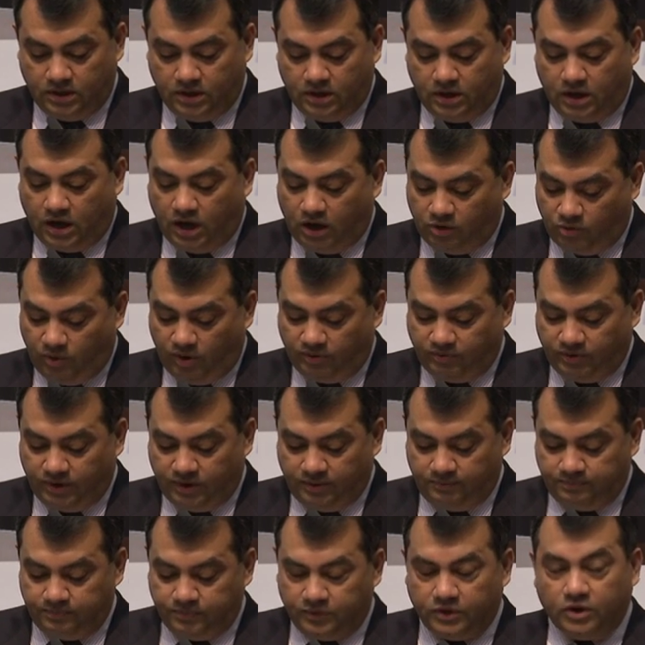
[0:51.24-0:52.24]
However,
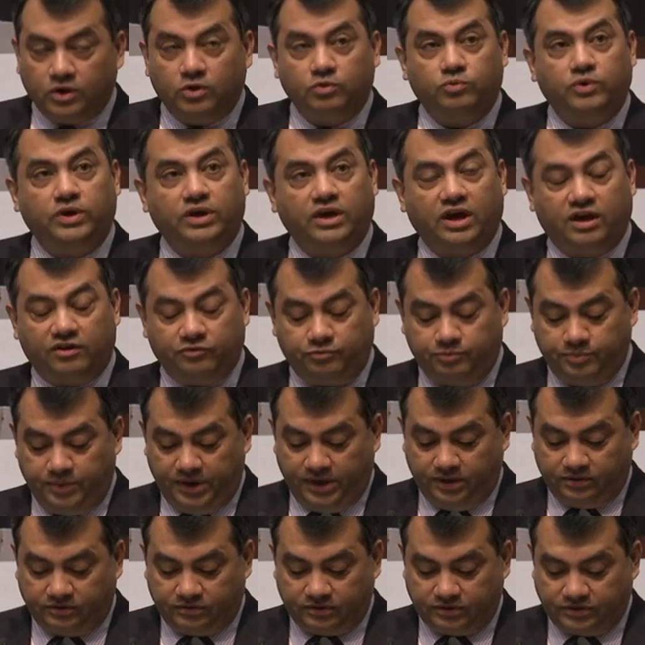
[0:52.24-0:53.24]
we have
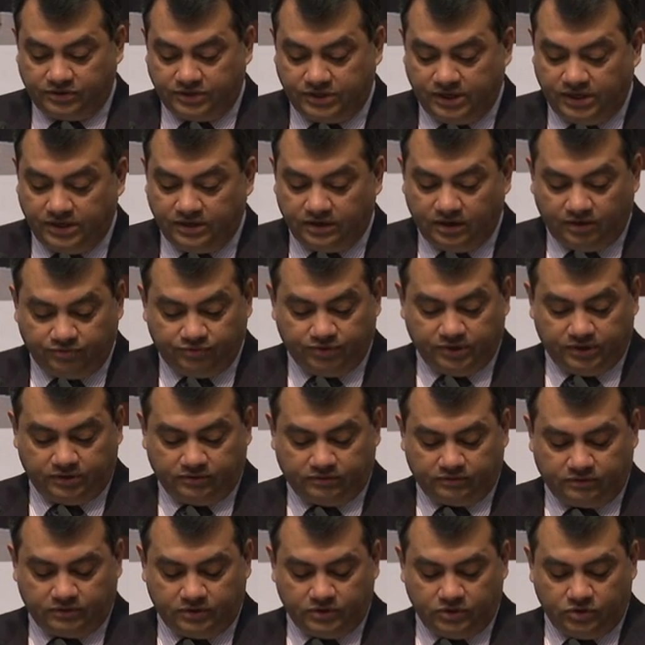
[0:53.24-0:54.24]
made sustained
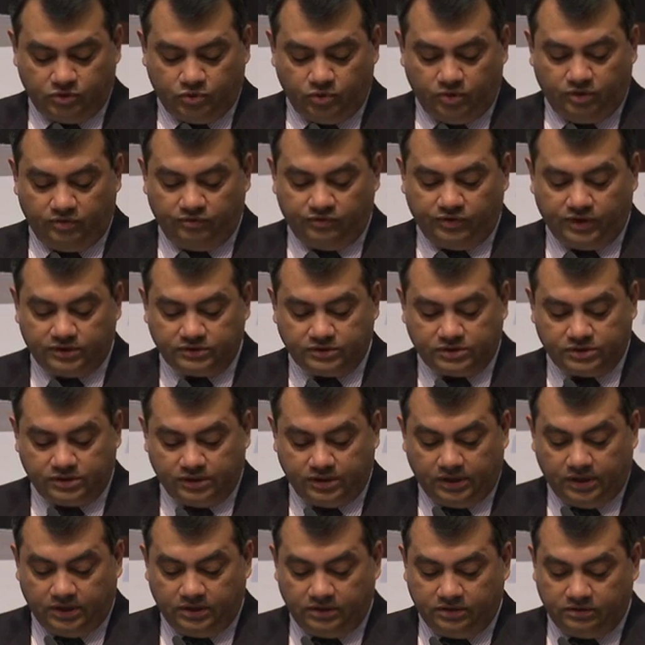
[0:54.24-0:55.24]
efforts to invest
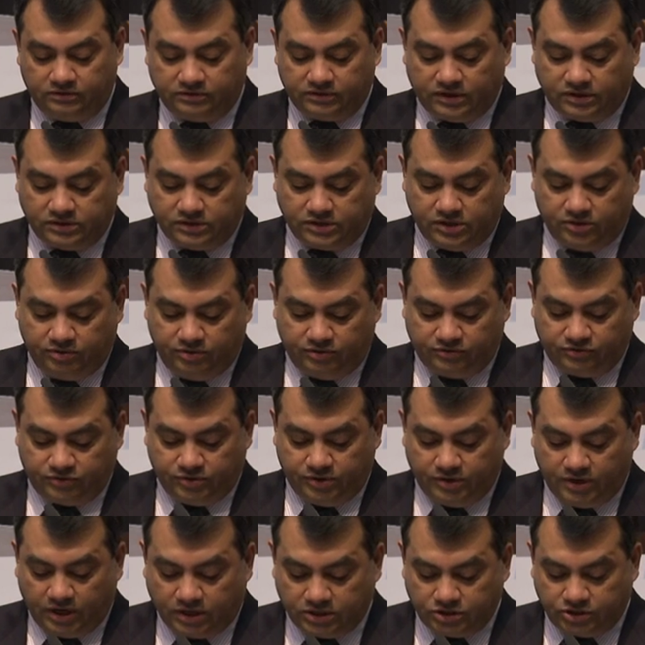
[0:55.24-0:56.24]
in disaster risk
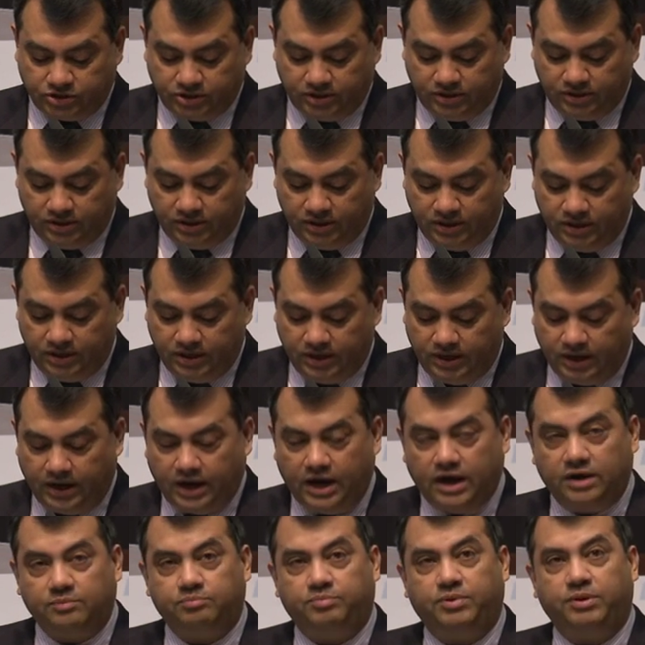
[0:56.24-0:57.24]
reduction
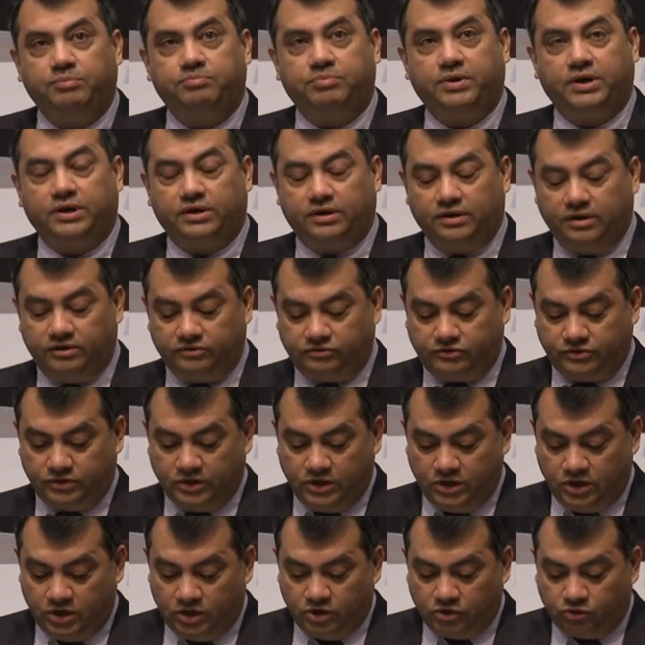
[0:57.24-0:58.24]
and preparedness
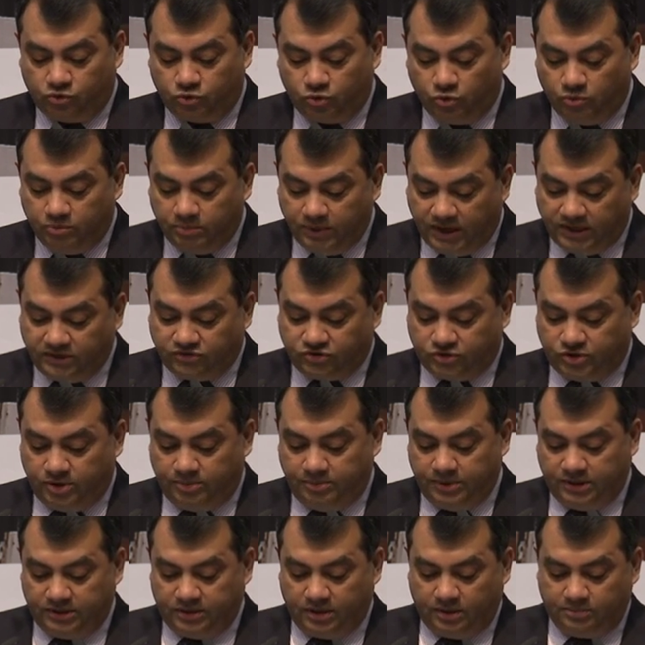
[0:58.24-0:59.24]
through
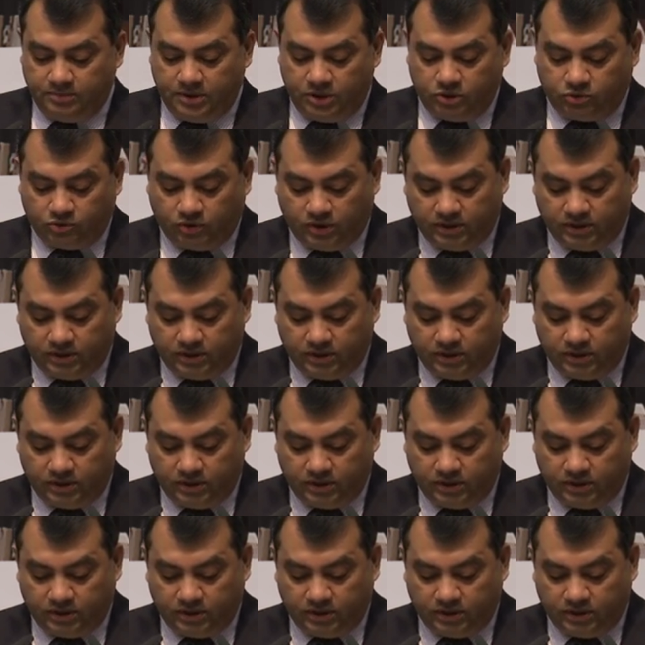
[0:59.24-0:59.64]
mainstreaming them into our